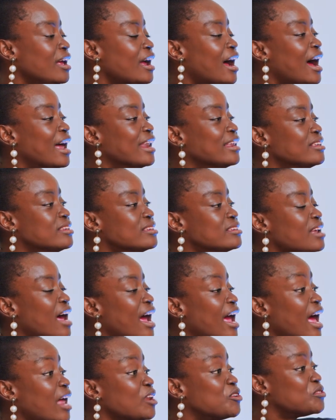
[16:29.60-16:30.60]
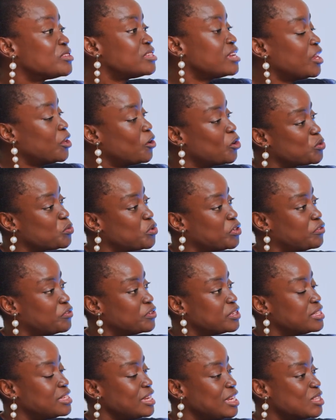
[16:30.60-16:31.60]
And I had to stay in the hospital for
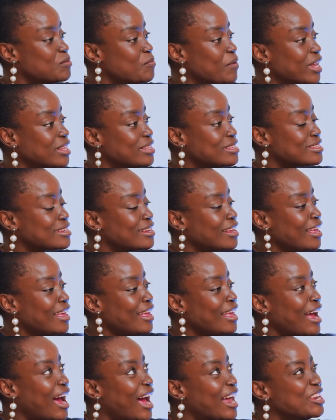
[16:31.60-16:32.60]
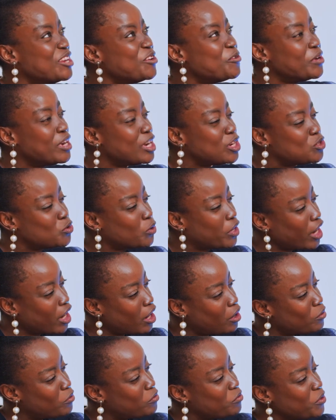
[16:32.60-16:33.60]
6 months. And he really took
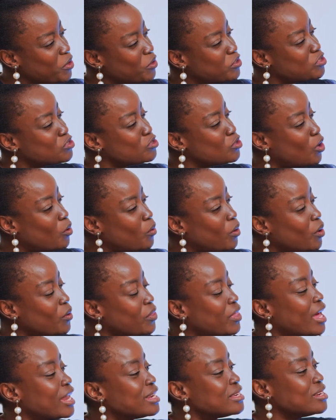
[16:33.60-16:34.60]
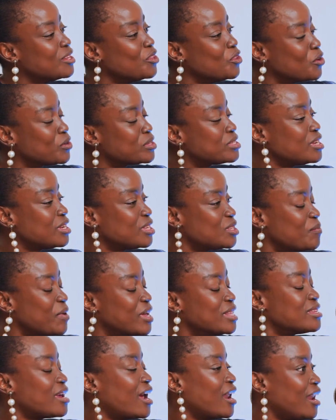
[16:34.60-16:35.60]
care of me so well that in those 6
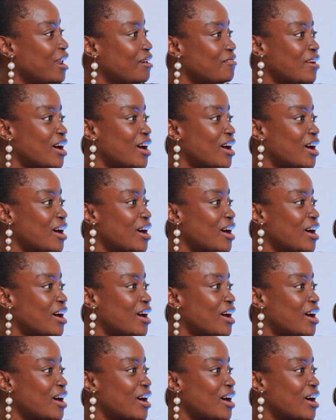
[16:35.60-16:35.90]
months, I never